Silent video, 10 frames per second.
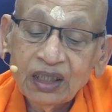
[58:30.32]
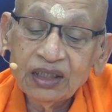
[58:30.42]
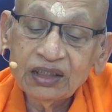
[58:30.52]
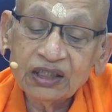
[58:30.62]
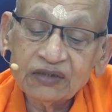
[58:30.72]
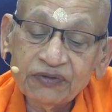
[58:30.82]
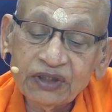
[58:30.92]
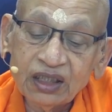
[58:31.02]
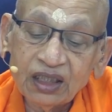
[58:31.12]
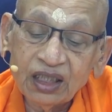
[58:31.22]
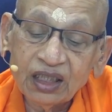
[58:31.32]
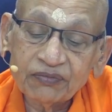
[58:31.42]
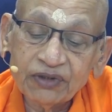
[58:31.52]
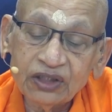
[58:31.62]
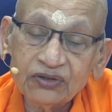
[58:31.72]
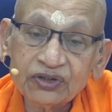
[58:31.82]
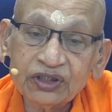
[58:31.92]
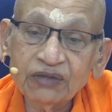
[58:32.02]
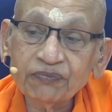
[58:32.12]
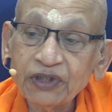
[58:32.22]
Anyasmin anatmani
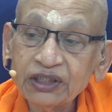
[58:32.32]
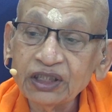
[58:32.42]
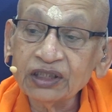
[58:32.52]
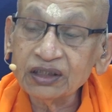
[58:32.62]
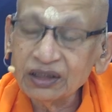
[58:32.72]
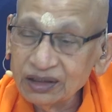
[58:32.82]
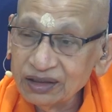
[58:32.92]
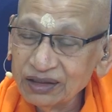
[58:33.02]
drushti pratitihi.